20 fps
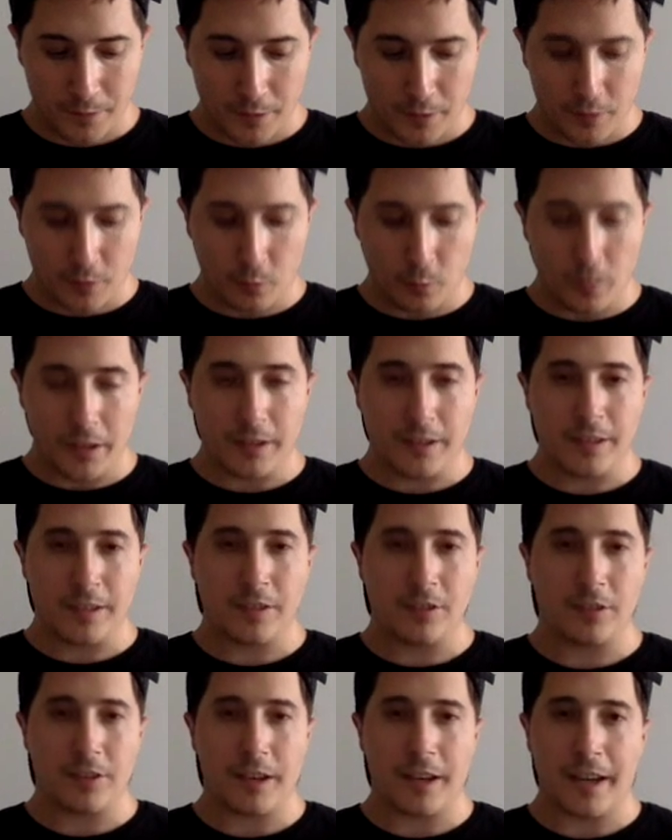to
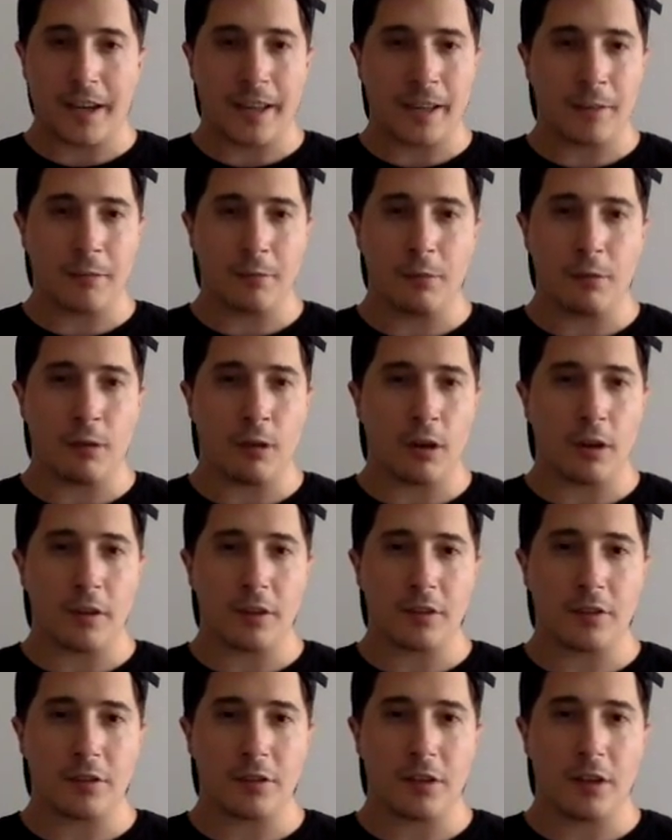witness I have
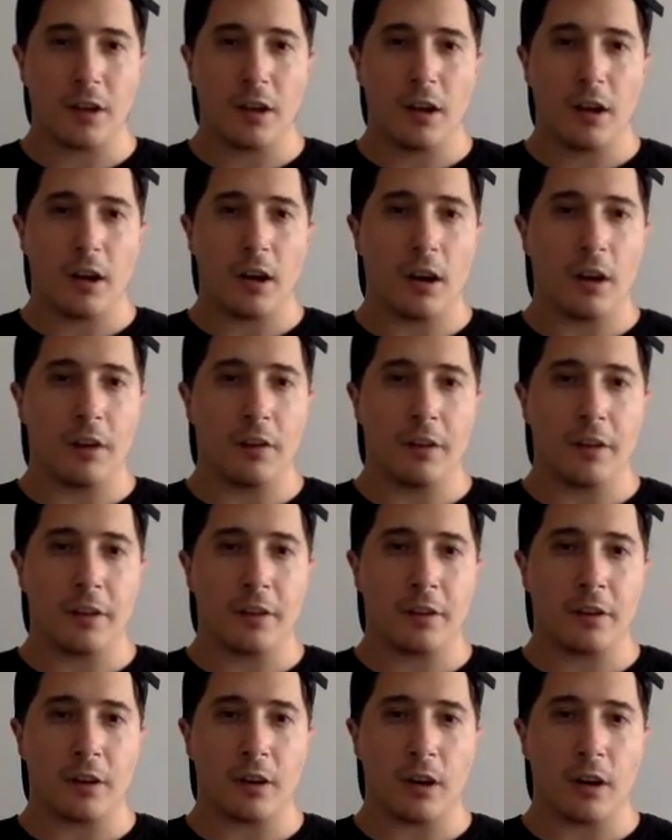lost
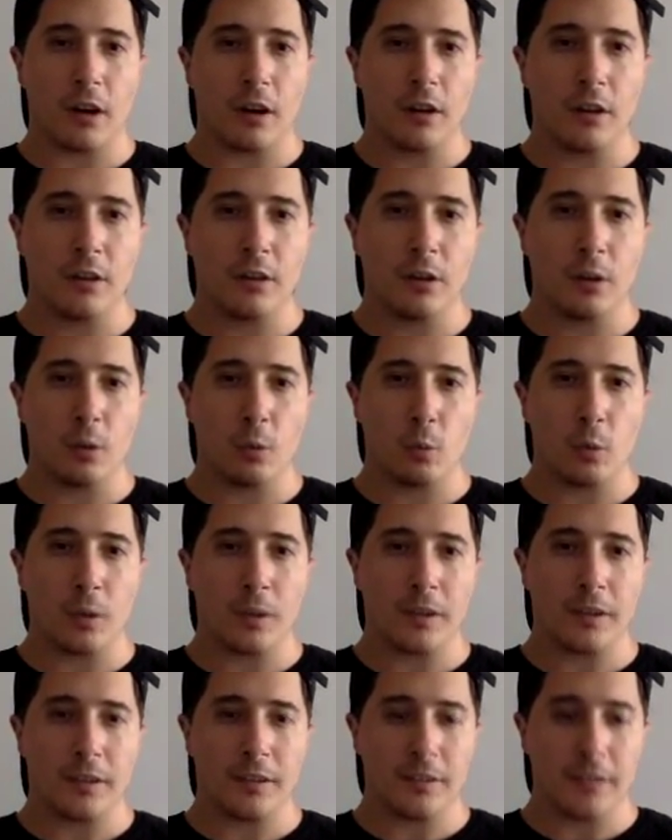another
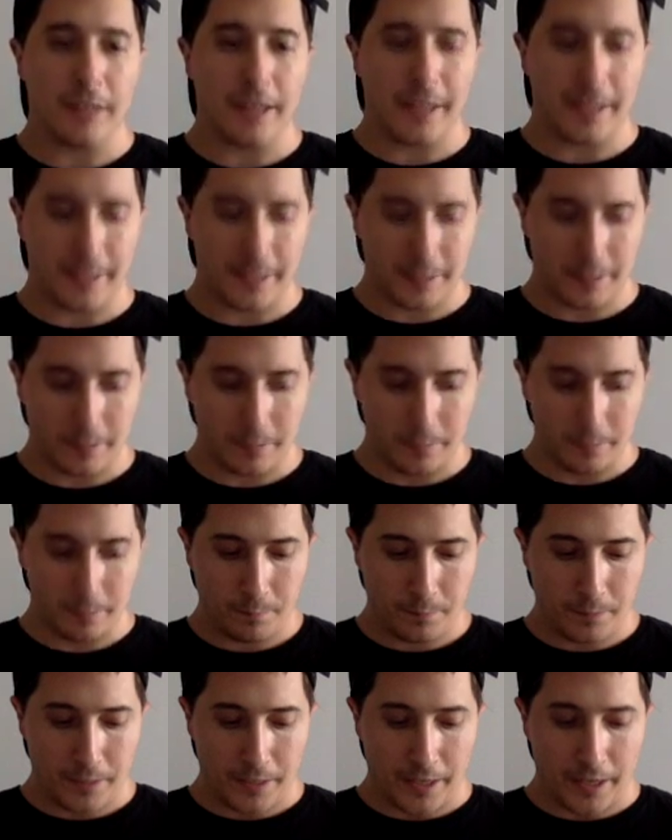unwanted day?
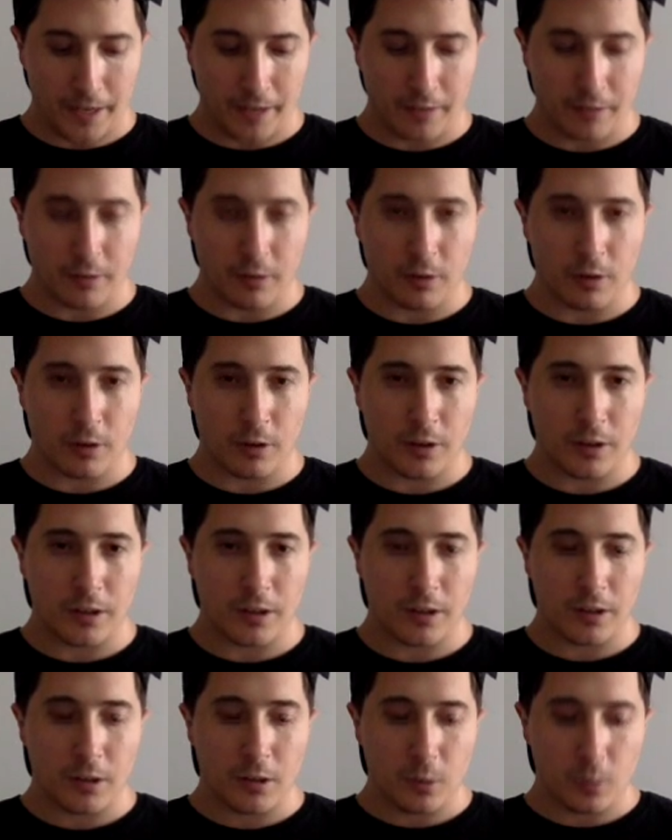How long
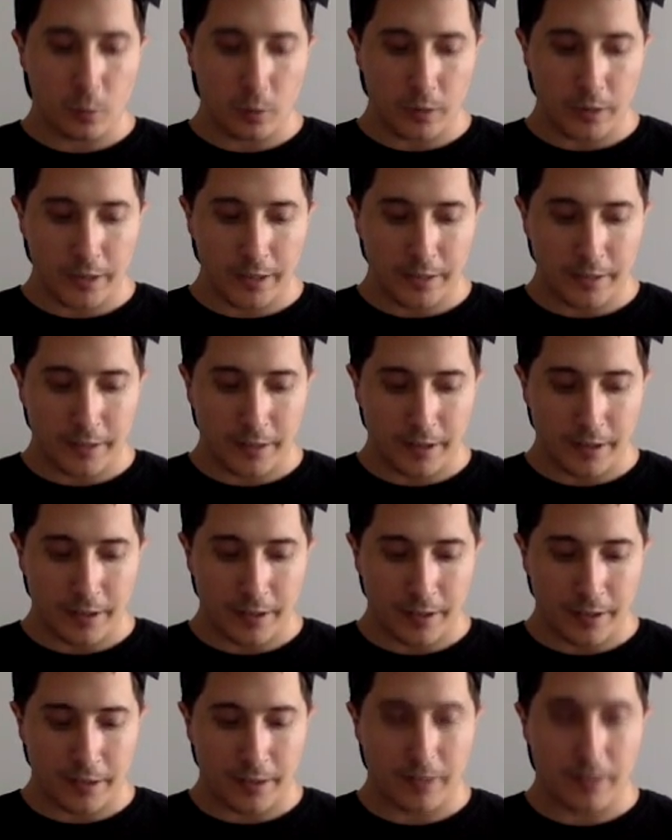will I
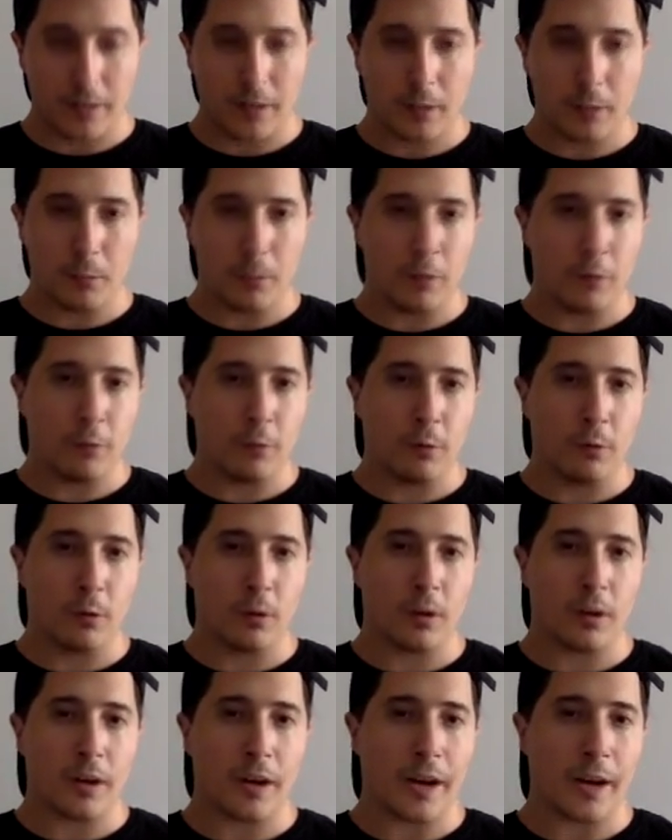die
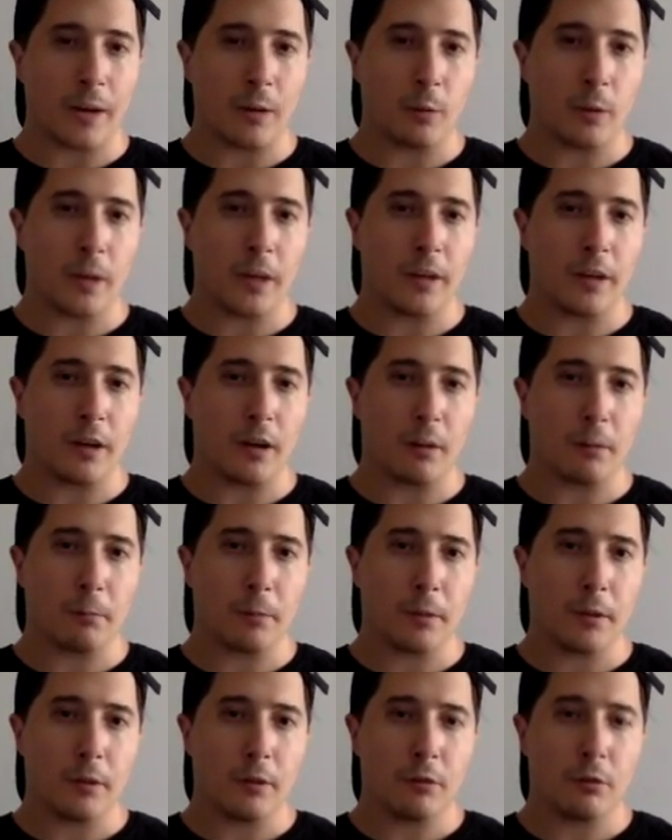before I wake up
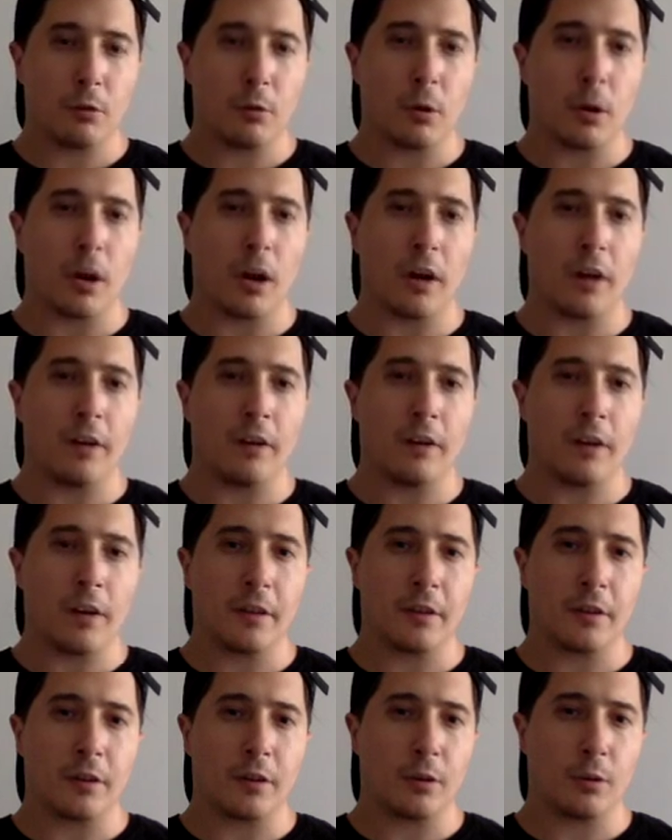to
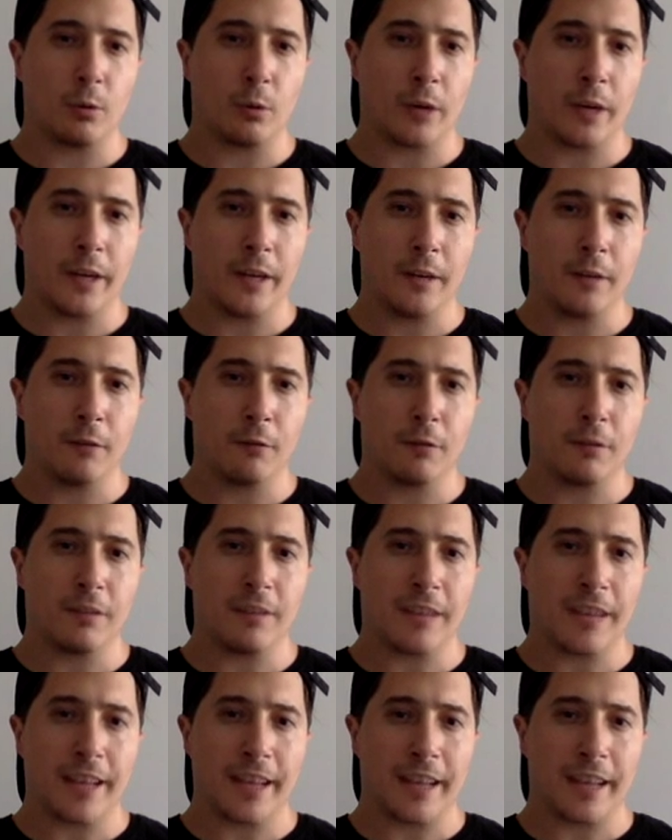another grave
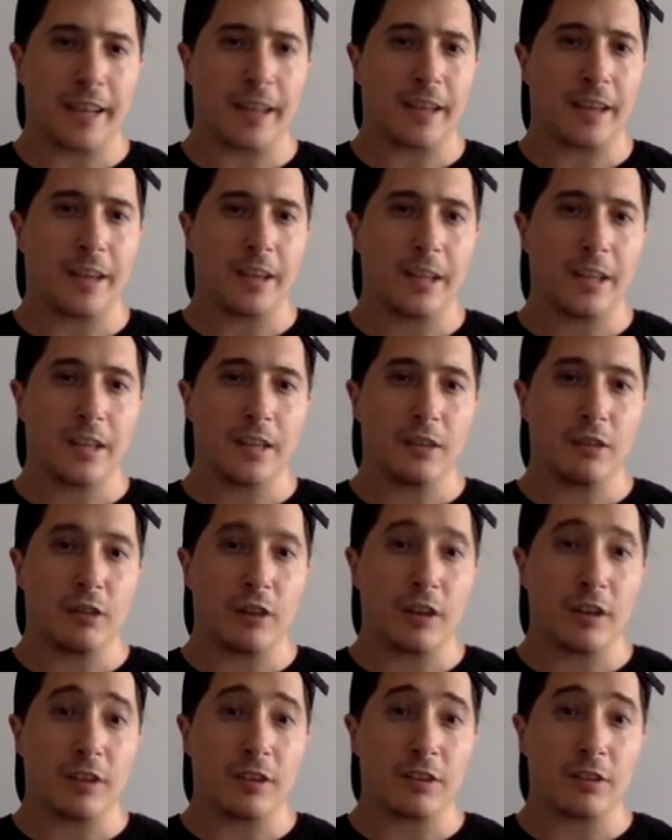day,
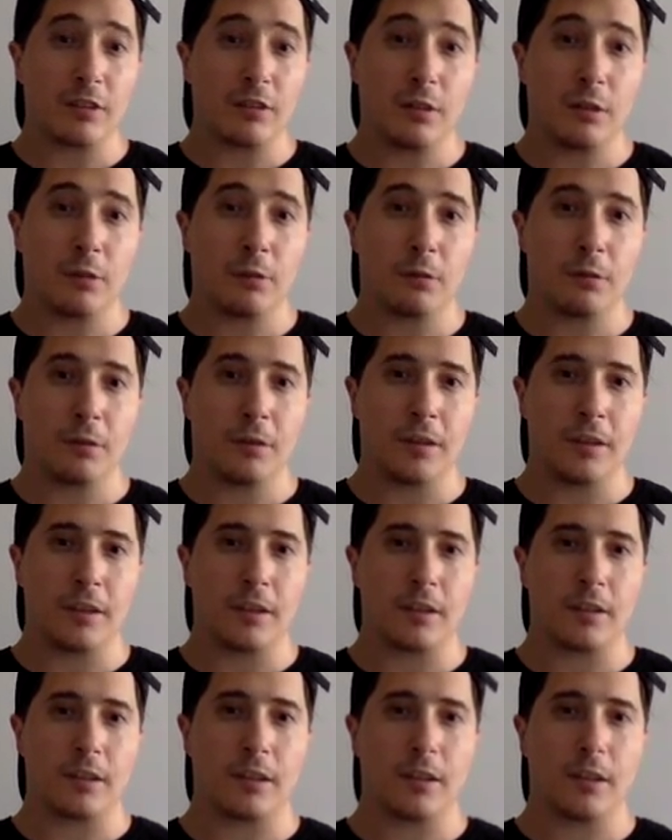just to
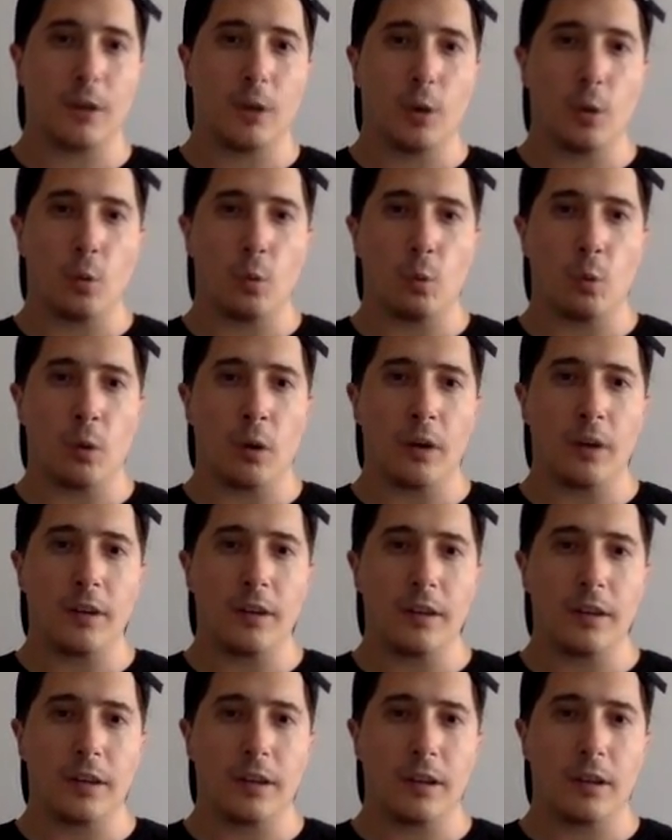fill
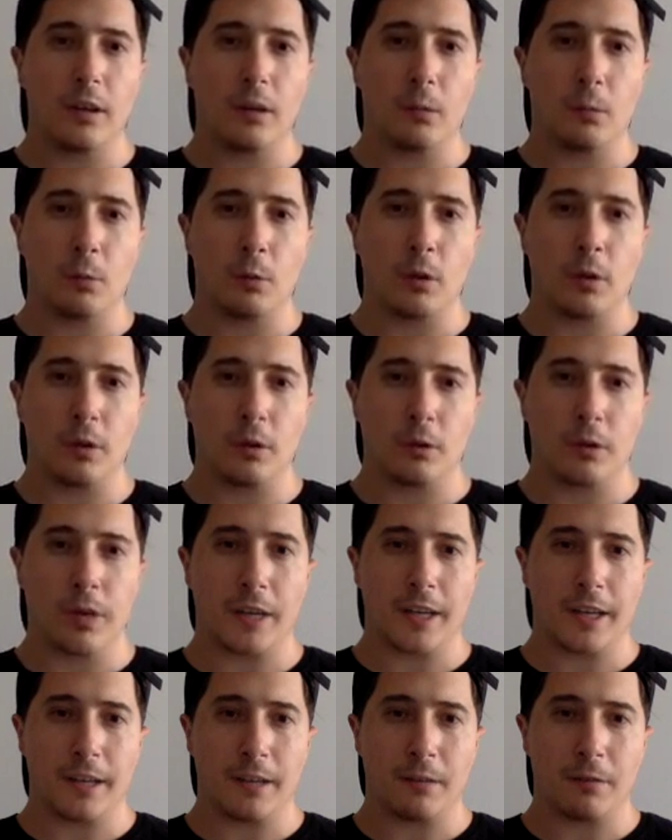one more
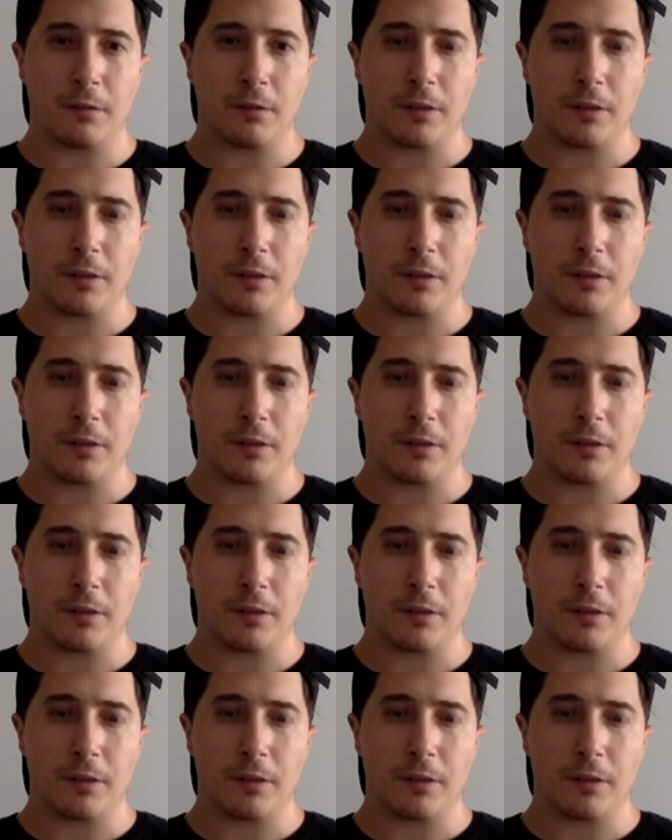grave?